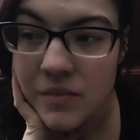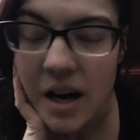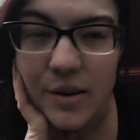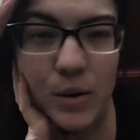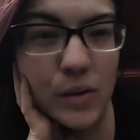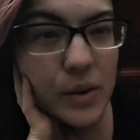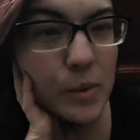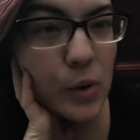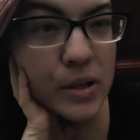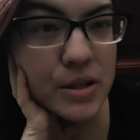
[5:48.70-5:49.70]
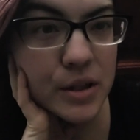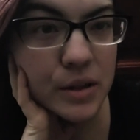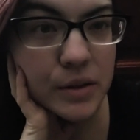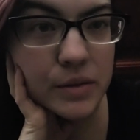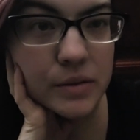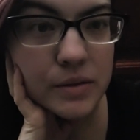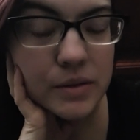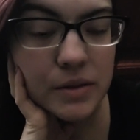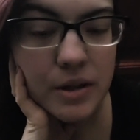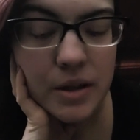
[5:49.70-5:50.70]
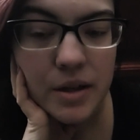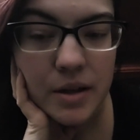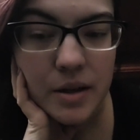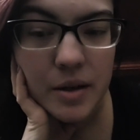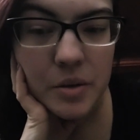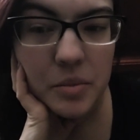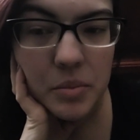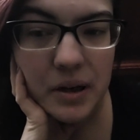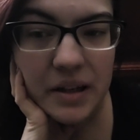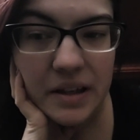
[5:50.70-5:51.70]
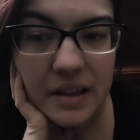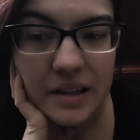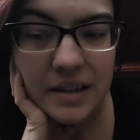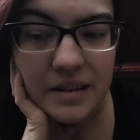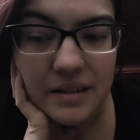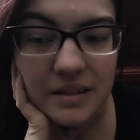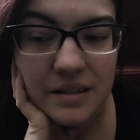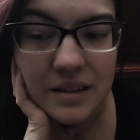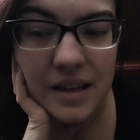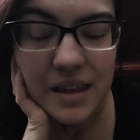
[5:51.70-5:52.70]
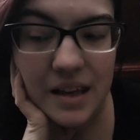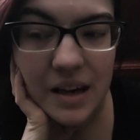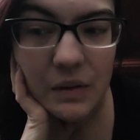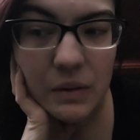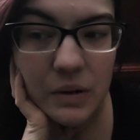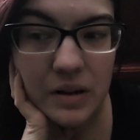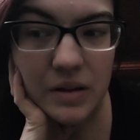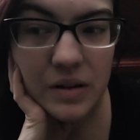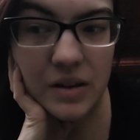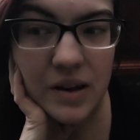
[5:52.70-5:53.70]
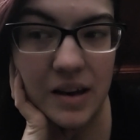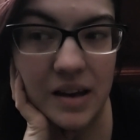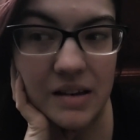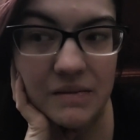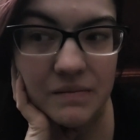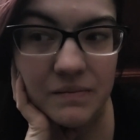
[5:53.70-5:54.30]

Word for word: I don't know if I'm going to, but I think I would really, really like it.